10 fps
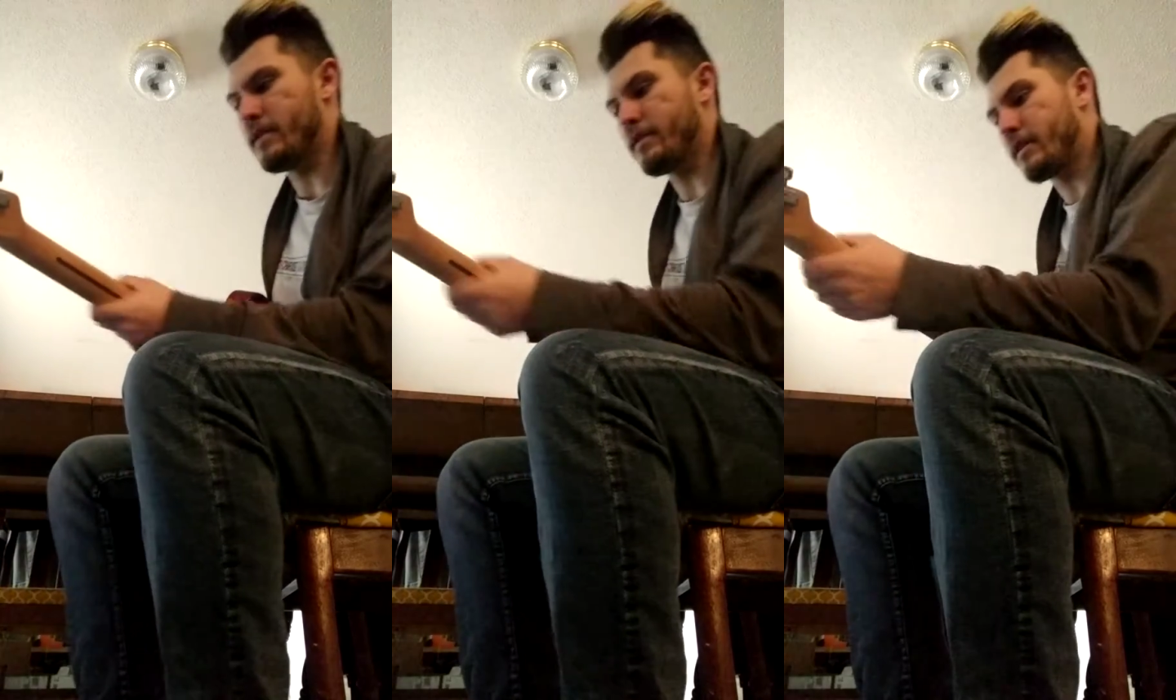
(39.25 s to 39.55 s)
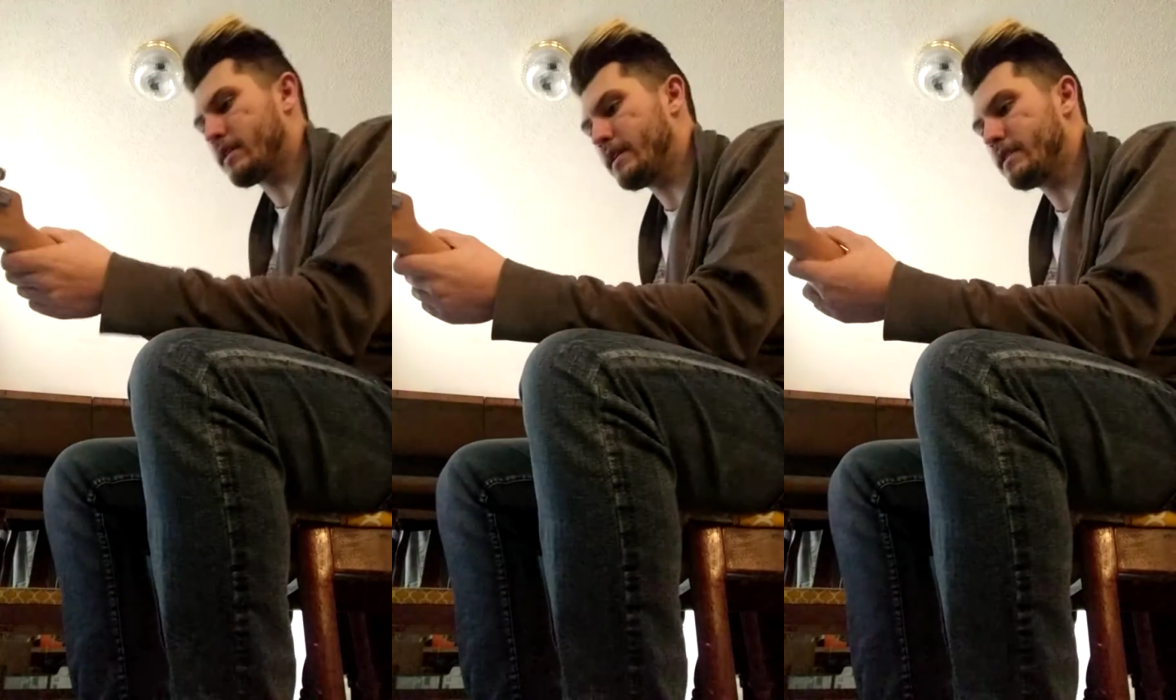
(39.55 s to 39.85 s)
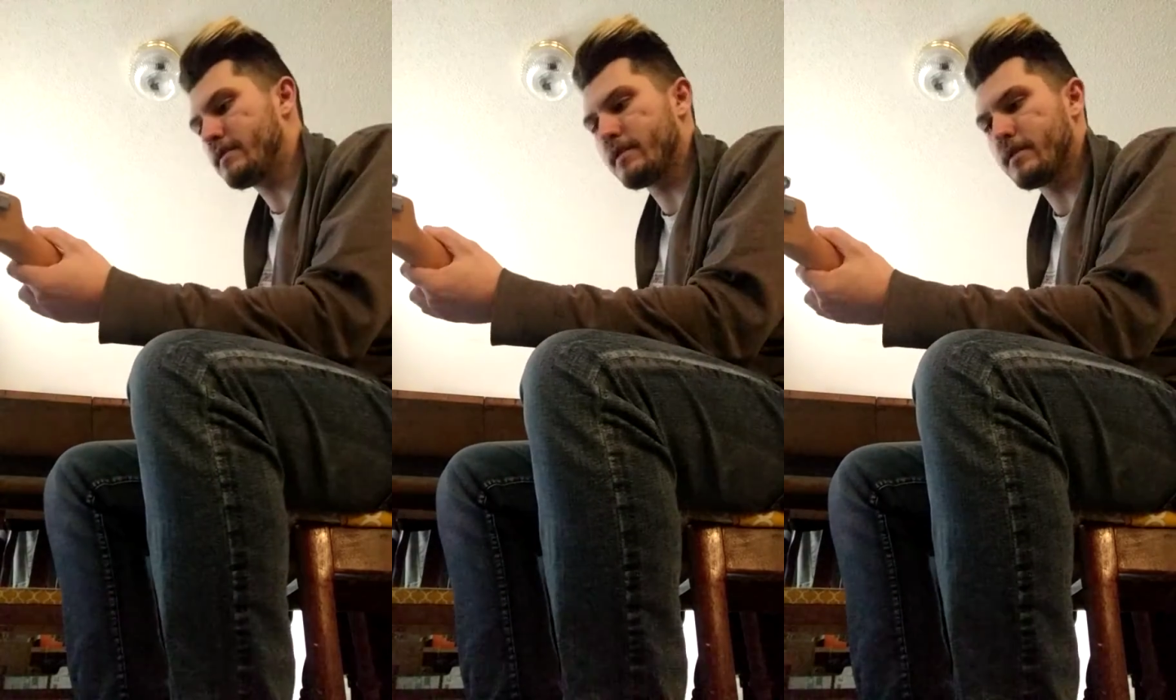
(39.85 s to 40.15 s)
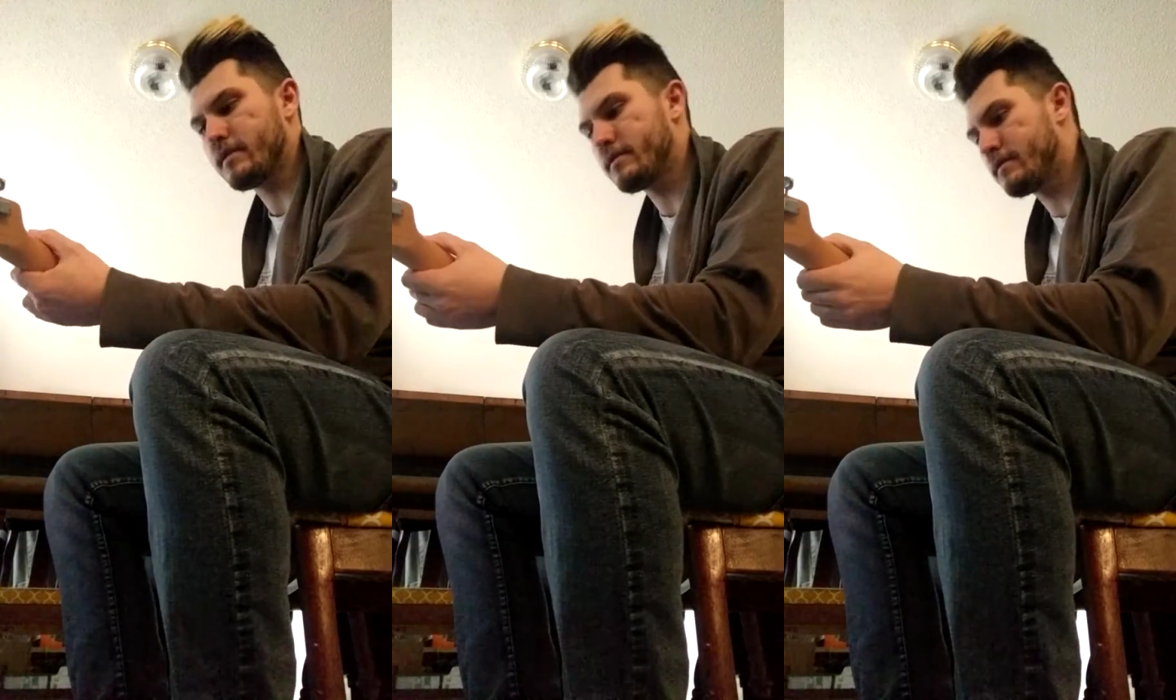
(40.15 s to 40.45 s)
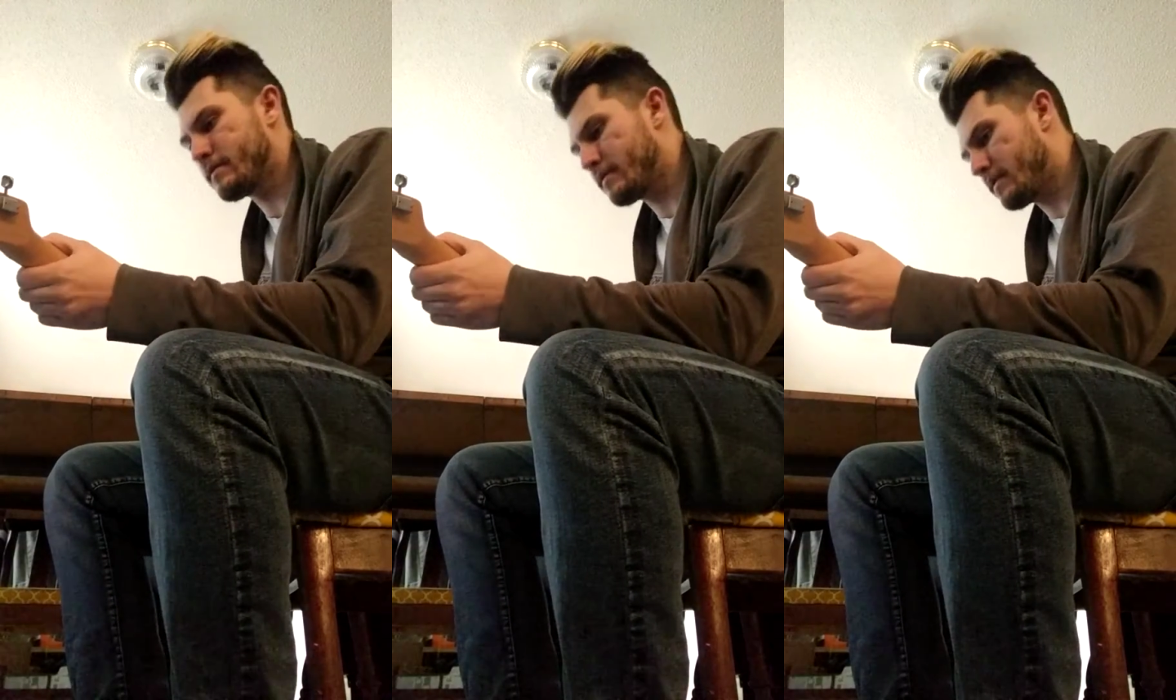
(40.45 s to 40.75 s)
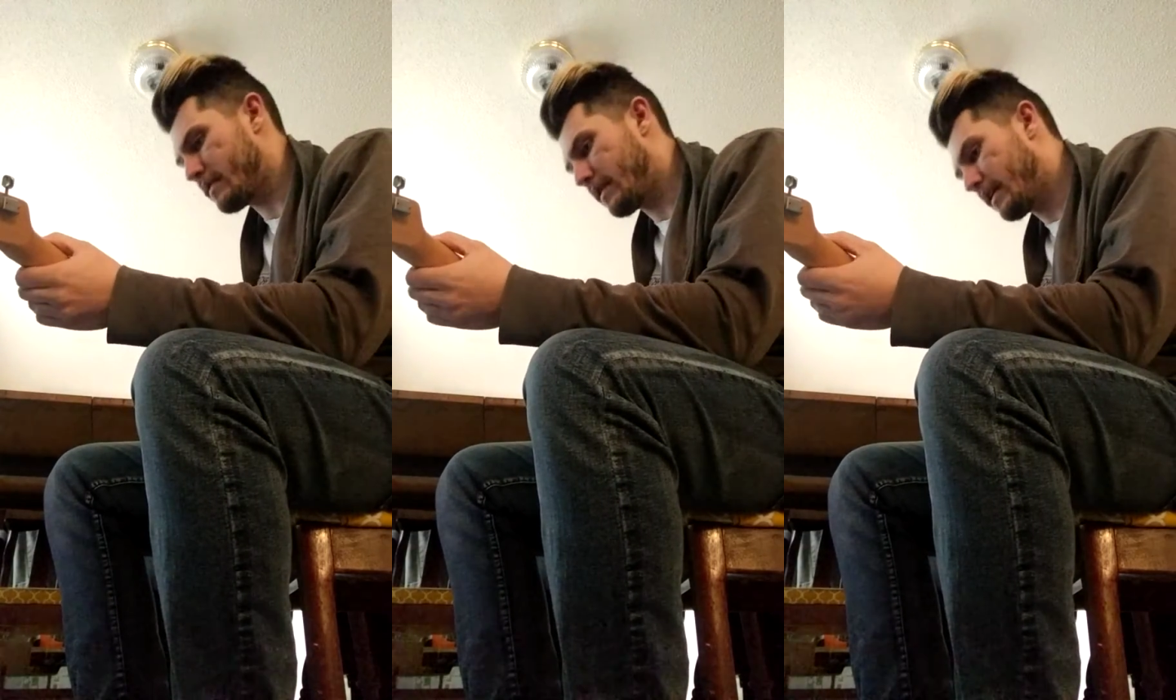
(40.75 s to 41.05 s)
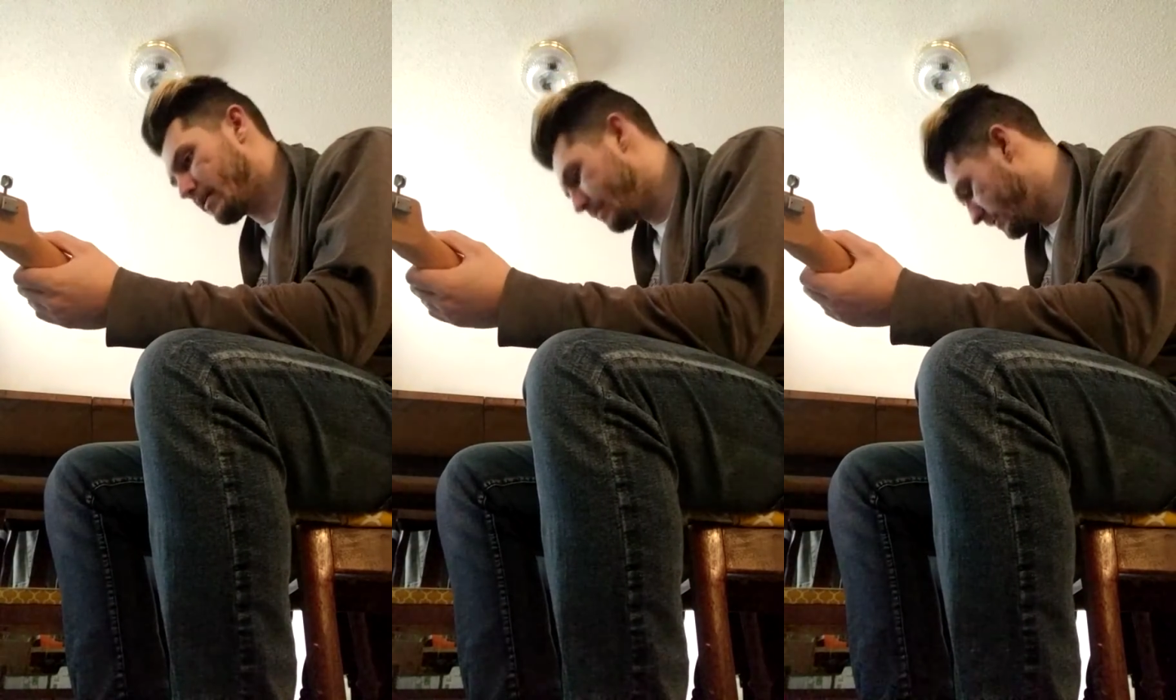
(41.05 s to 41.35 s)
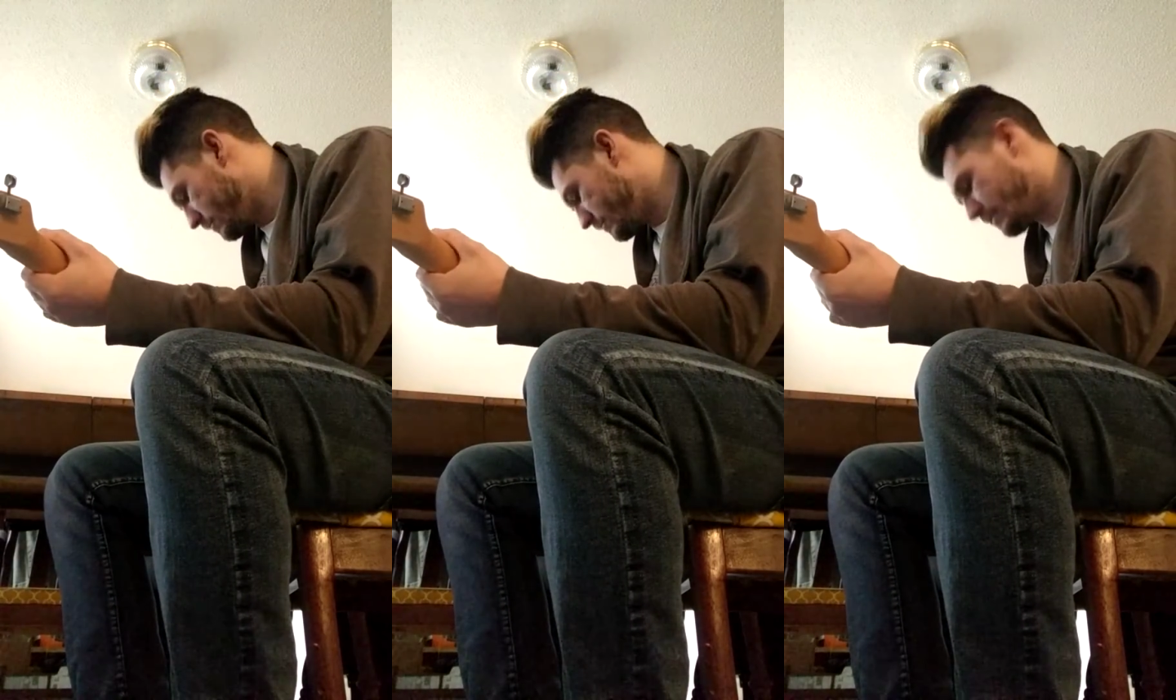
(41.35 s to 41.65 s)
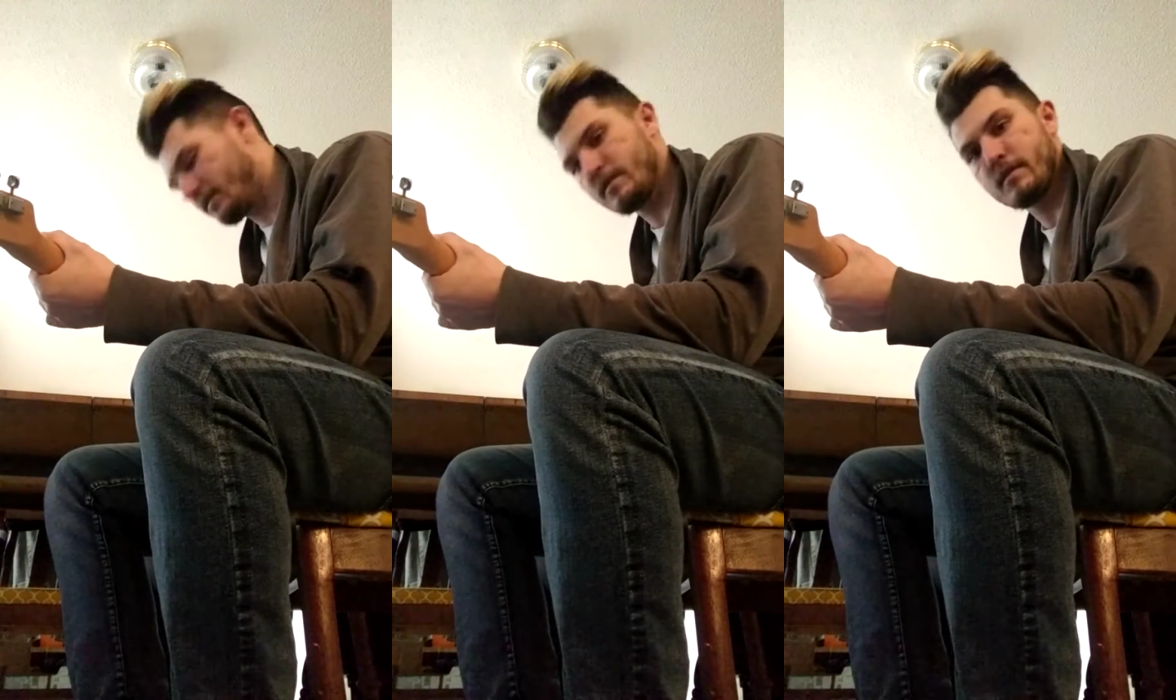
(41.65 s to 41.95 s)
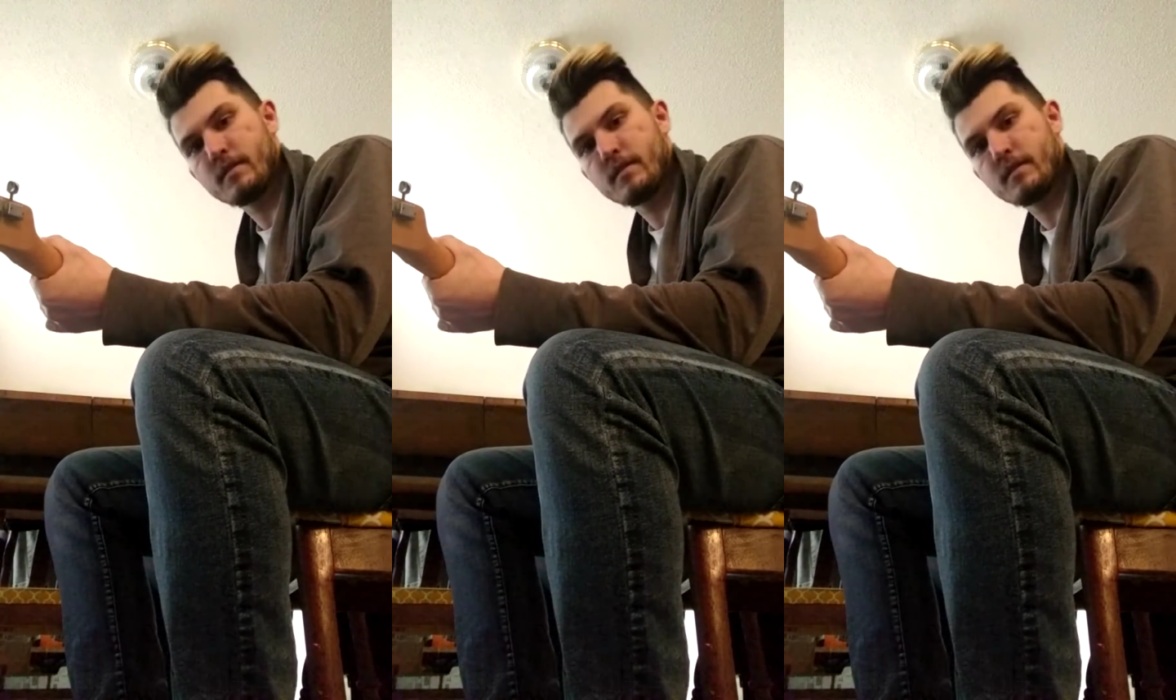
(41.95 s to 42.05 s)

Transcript: hear the clean tone that I'll be using.